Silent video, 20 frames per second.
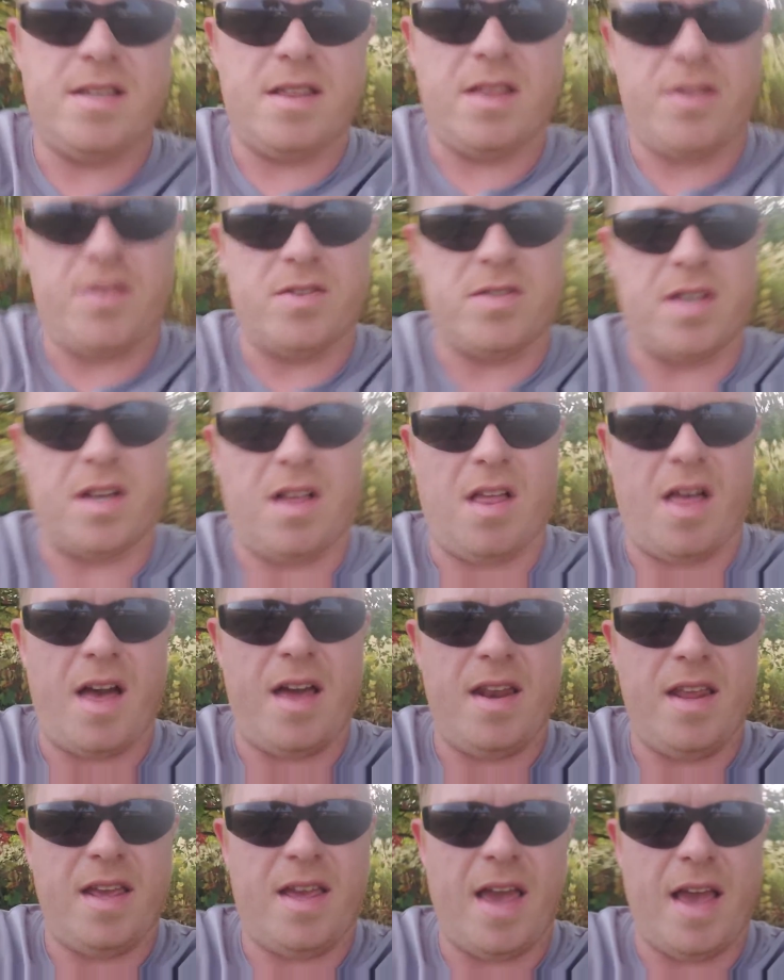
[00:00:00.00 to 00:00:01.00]
that there's
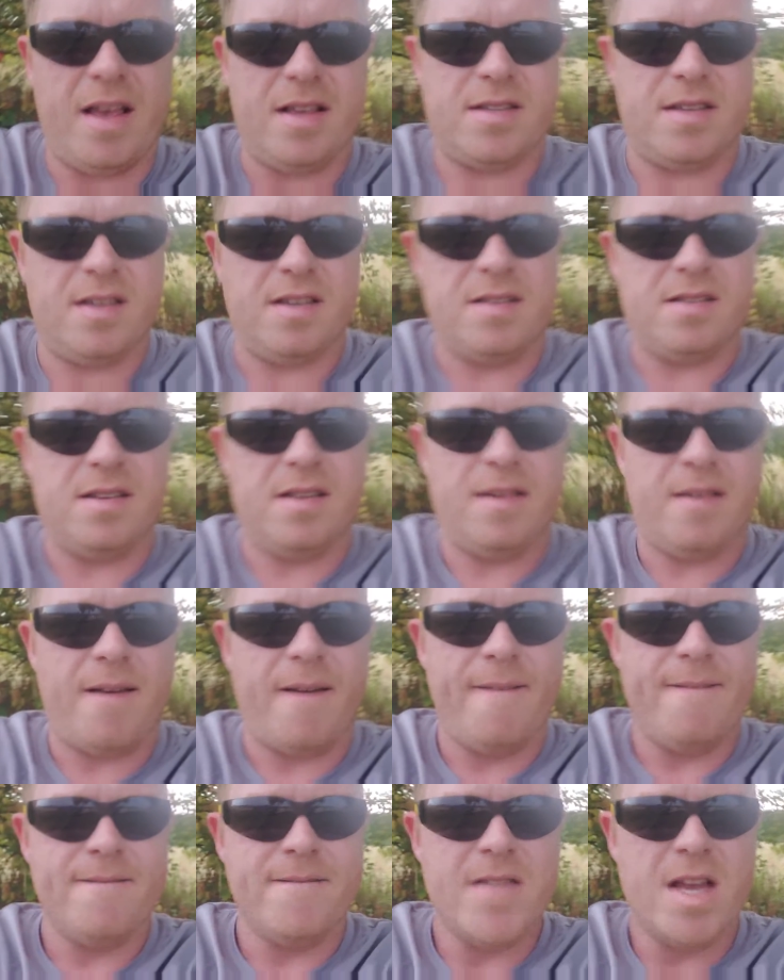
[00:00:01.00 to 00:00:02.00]
declining cases,
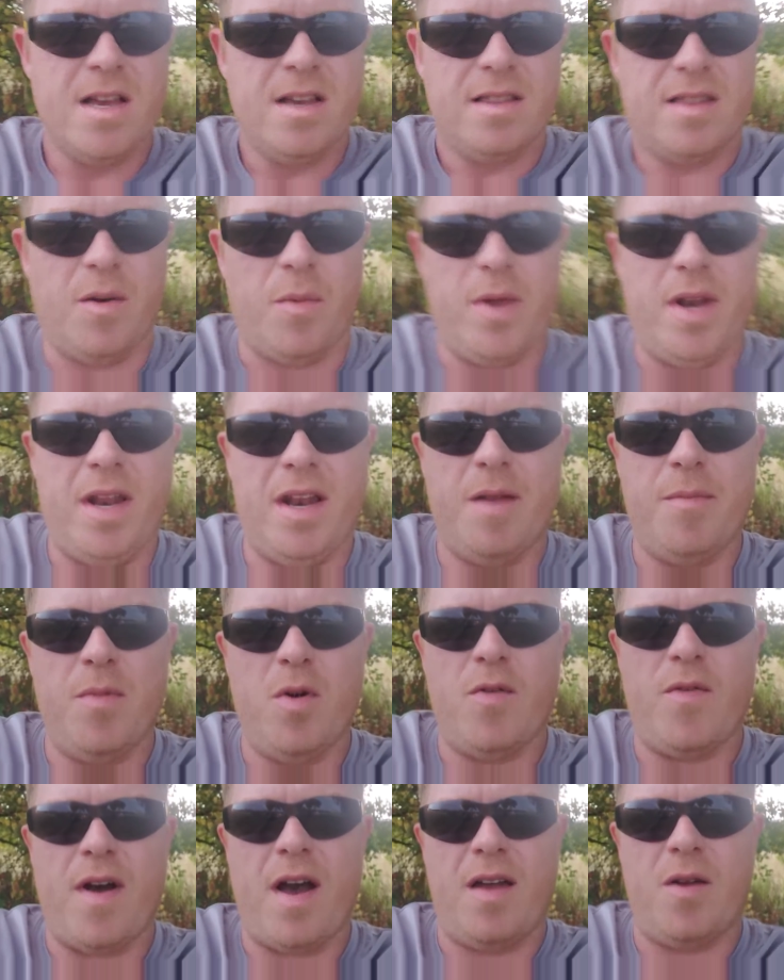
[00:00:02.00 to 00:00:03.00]
that we need to
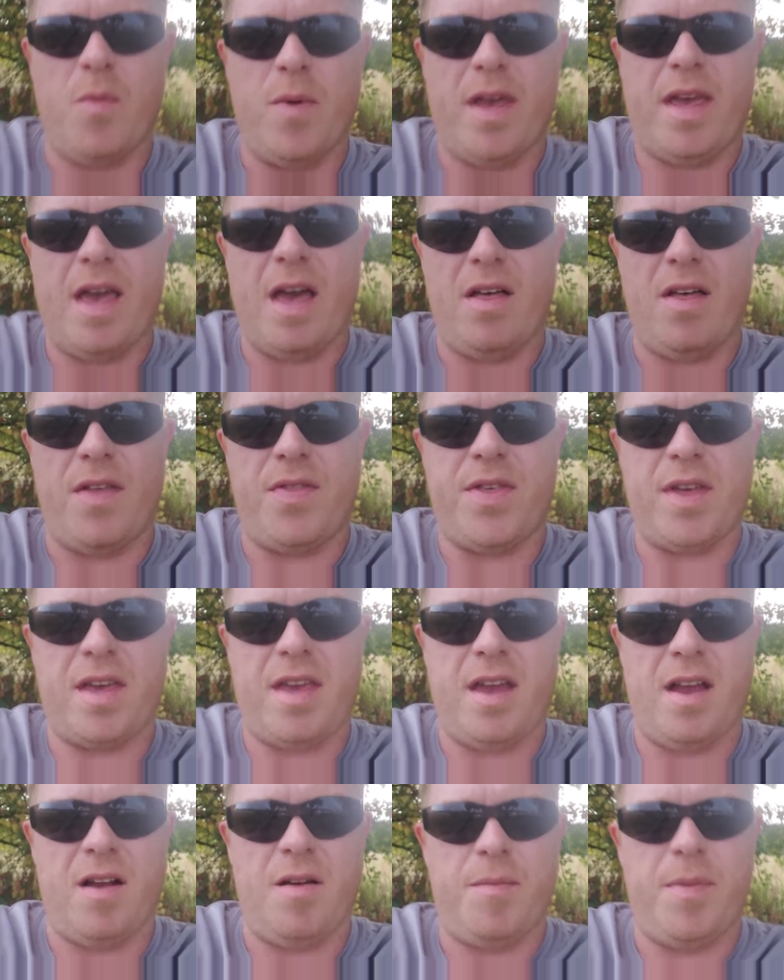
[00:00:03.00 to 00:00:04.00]
move on and we can't let the
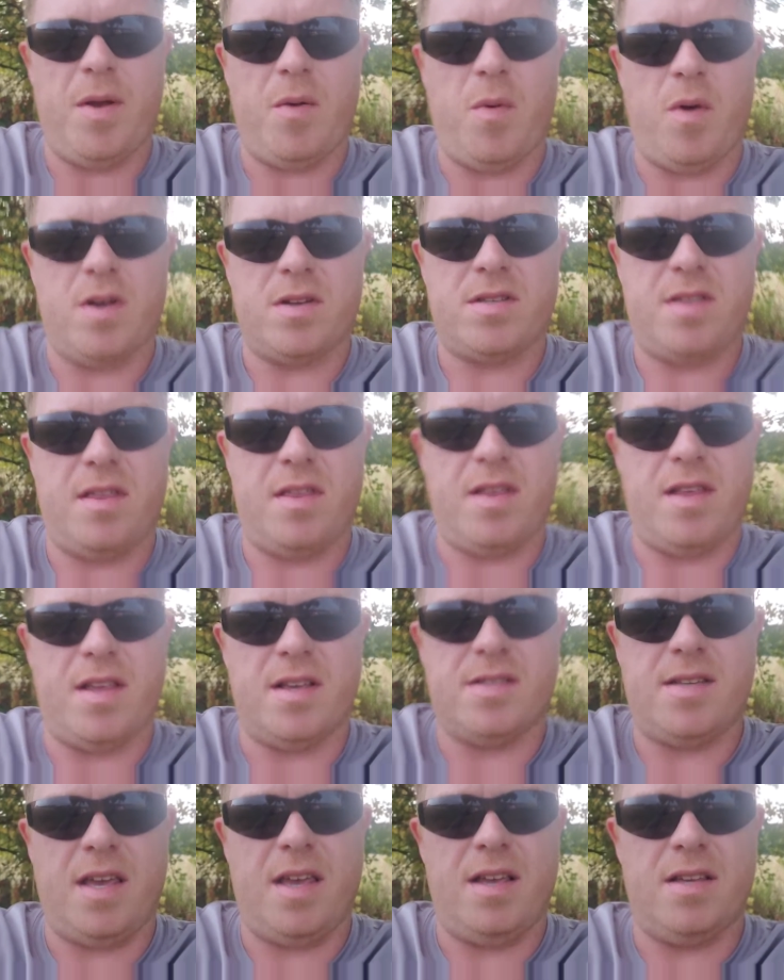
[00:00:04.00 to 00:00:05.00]
cure be worse than the
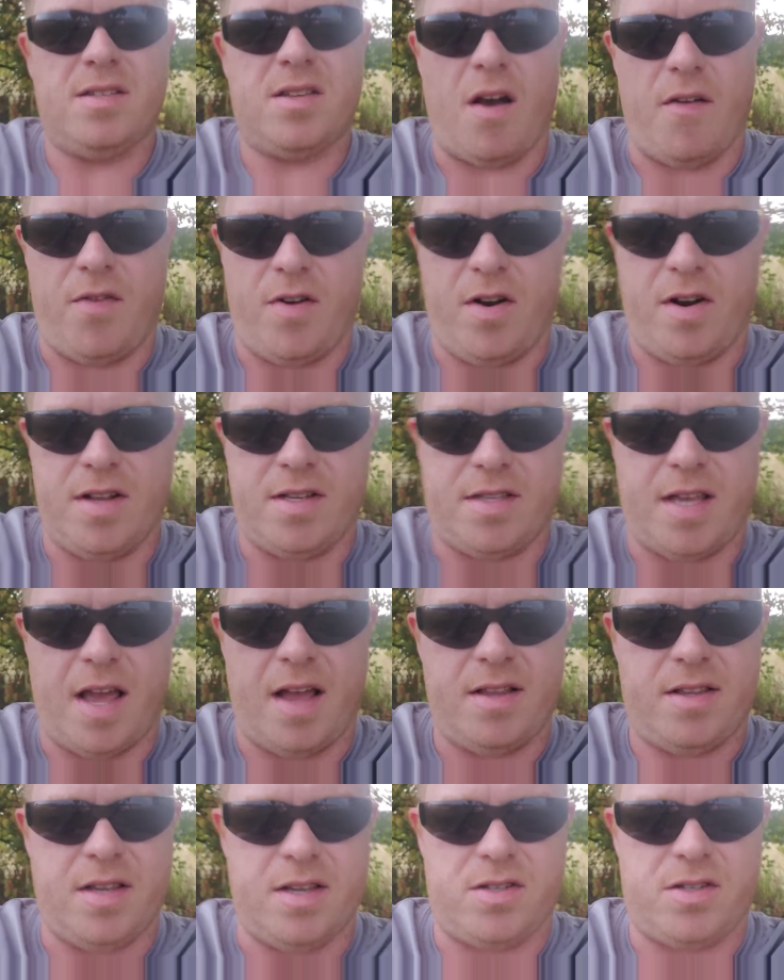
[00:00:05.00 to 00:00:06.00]
disease, Governor
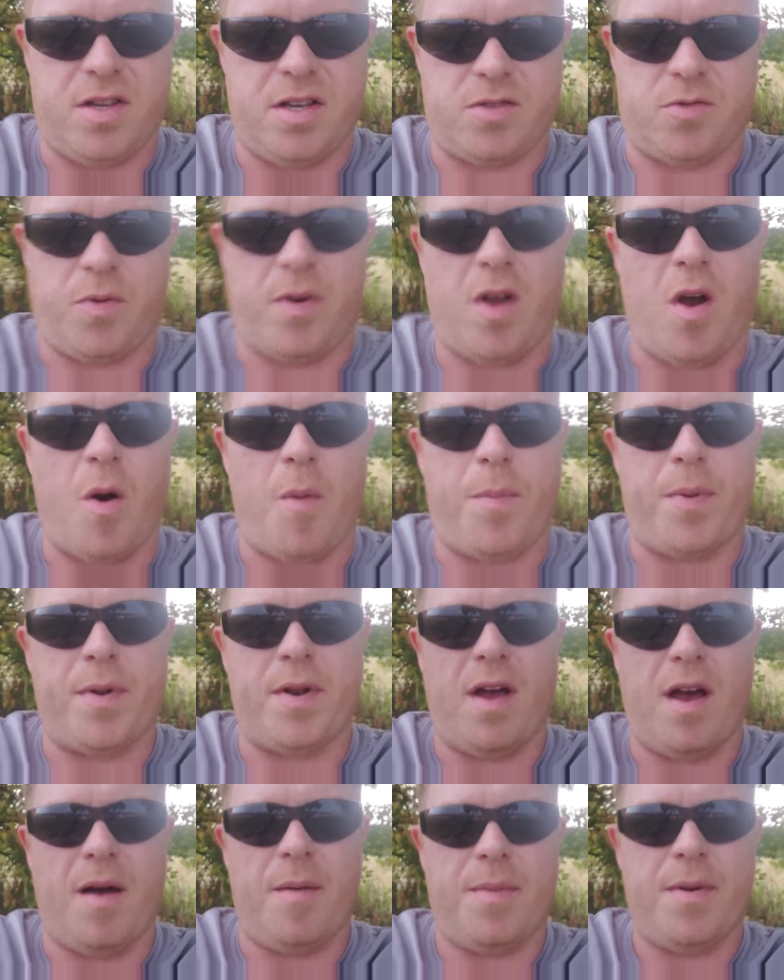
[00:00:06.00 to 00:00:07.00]
DeSantis just
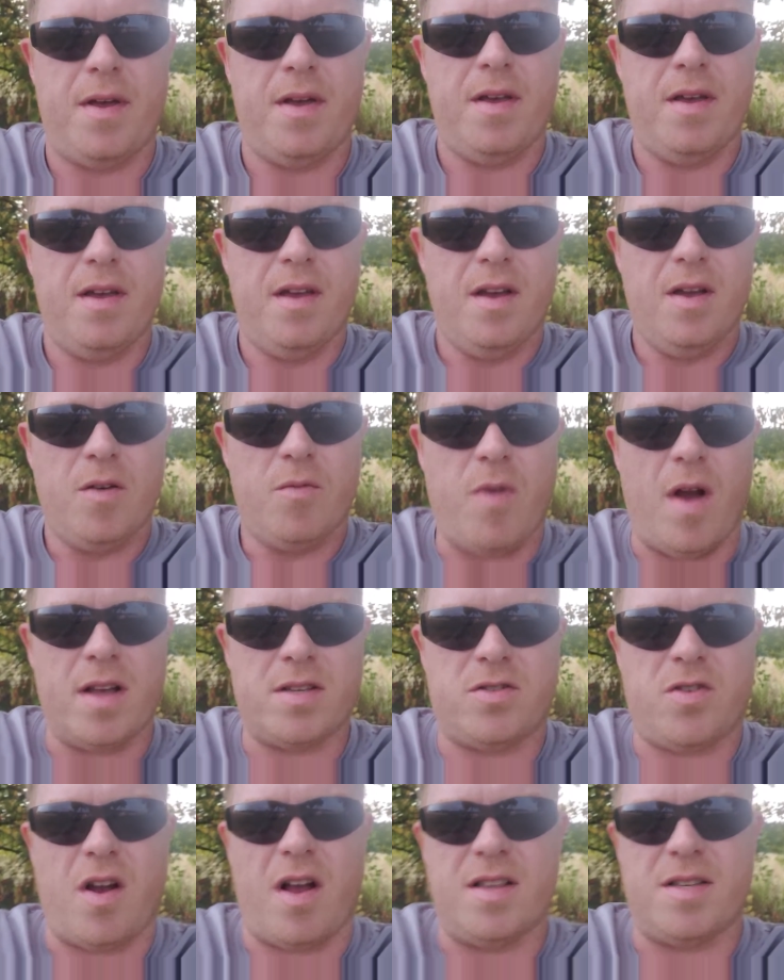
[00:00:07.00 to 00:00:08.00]
reopened up
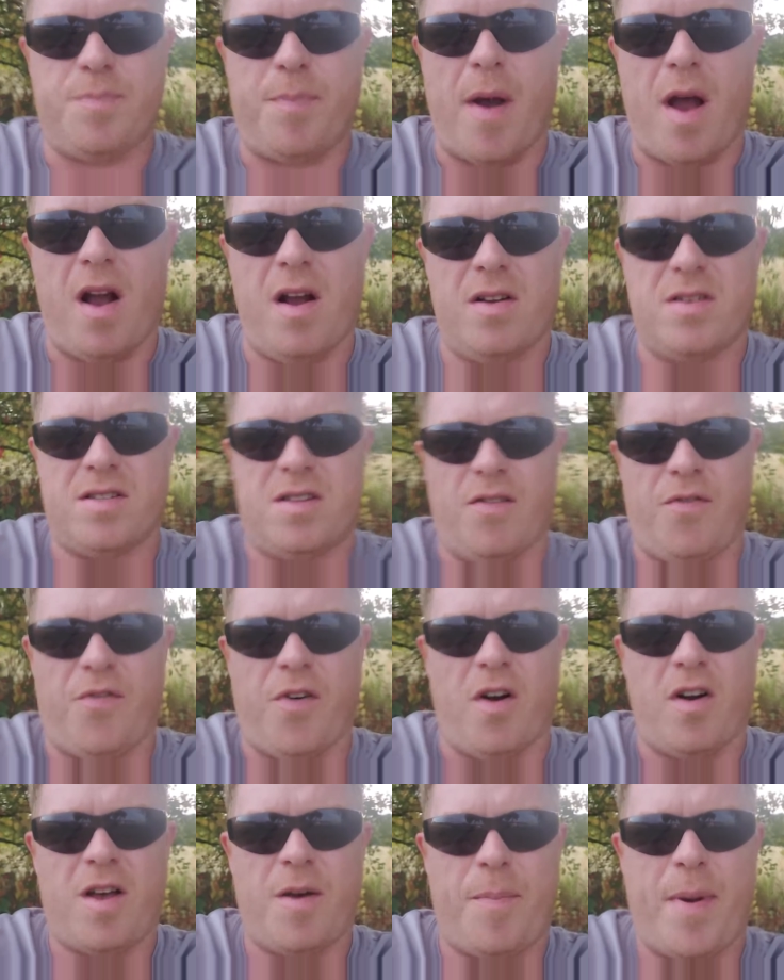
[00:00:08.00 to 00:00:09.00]
restaurants, bars to
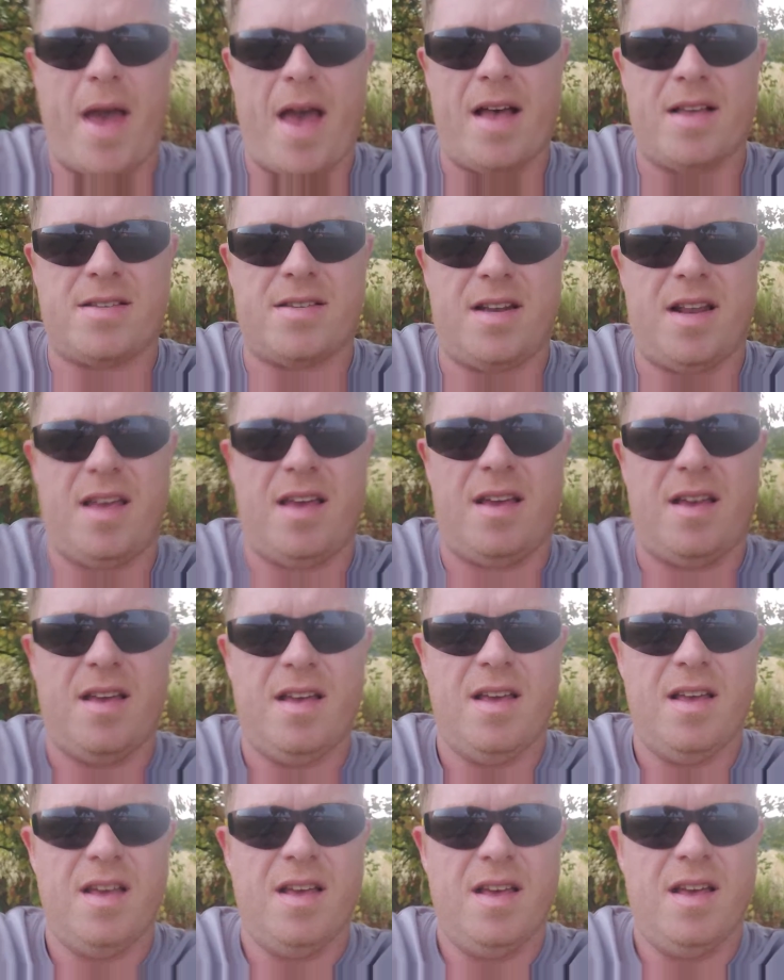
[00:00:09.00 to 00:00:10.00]
full capacity.
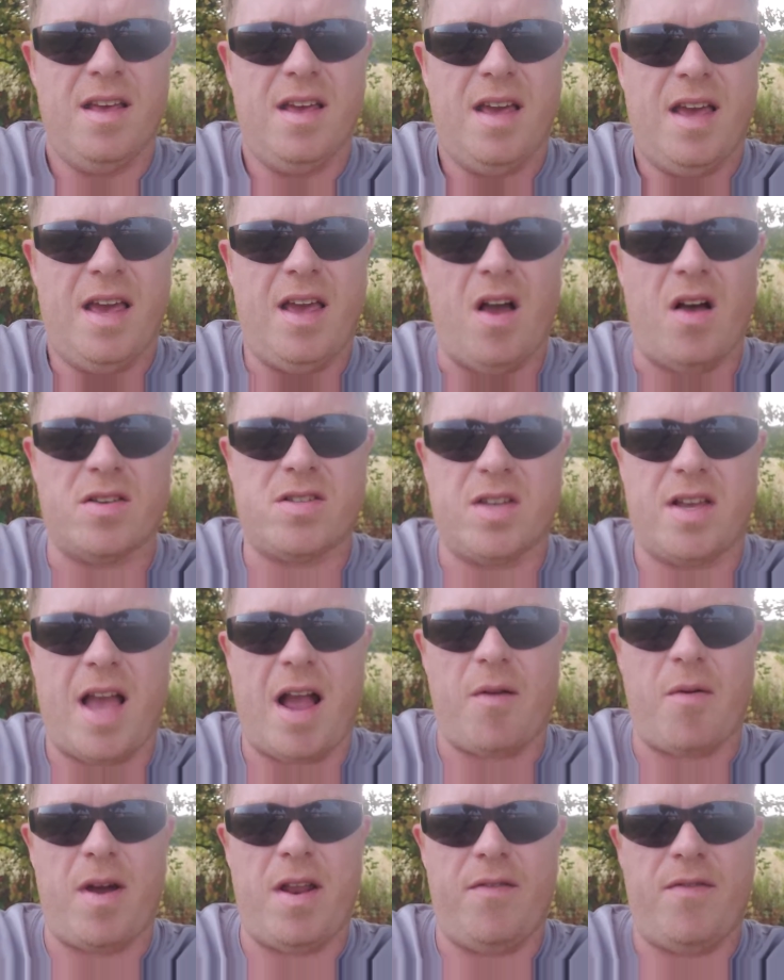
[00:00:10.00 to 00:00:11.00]
He also
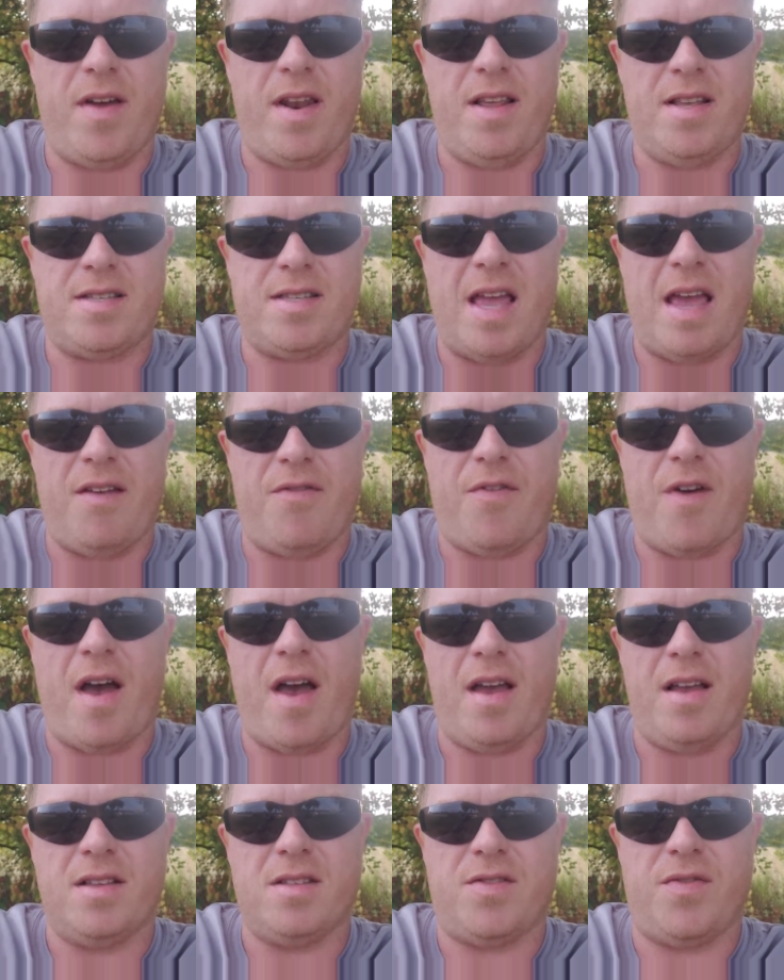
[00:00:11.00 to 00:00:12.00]
got rid of any state
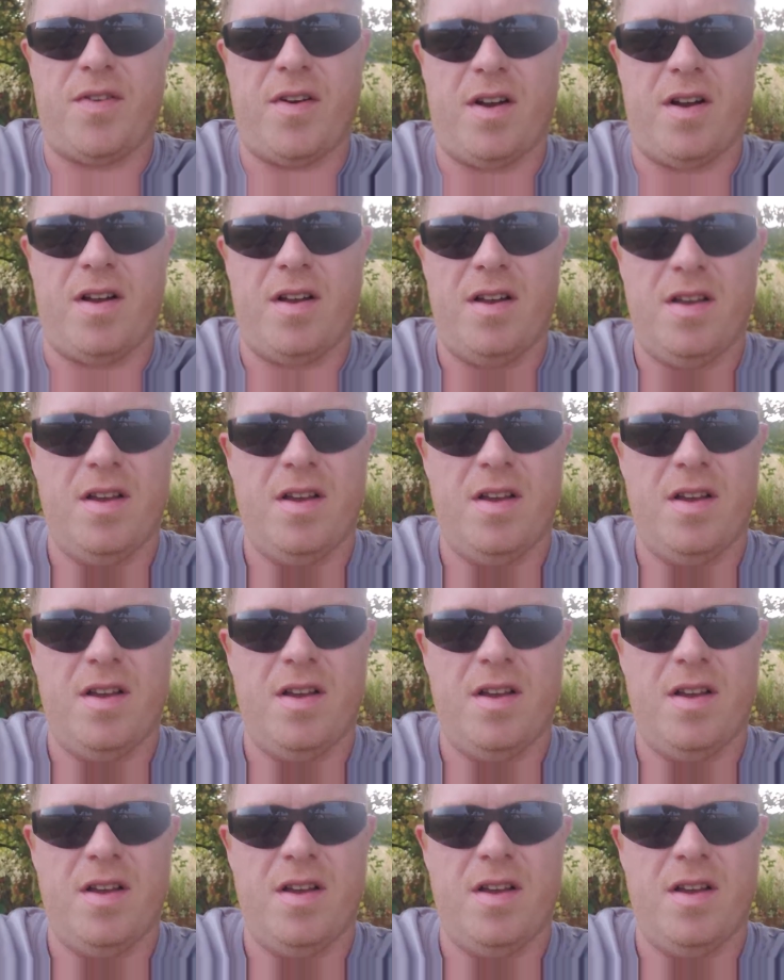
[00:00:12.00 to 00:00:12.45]
fines for